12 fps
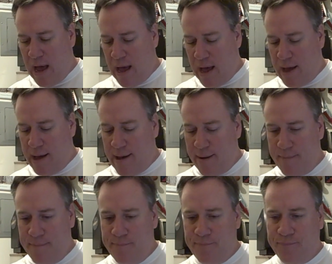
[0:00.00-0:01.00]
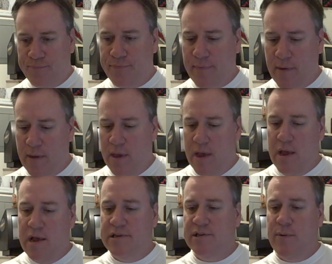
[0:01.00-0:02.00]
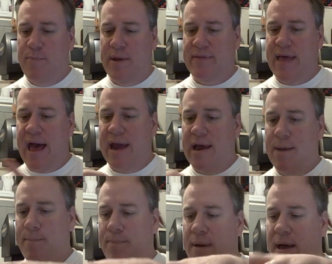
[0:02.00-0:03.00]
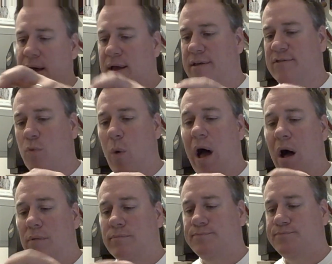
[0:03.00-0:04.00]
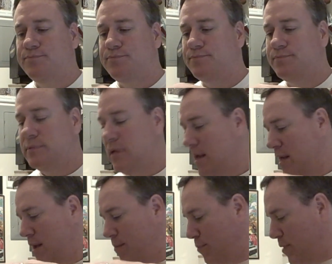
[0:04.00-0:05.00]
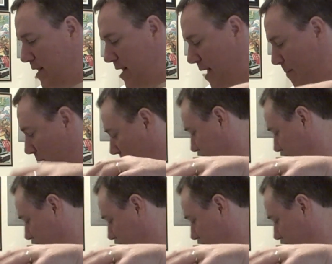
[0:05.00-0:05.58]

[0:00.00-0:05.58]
So we picked that up as well. Pretty damn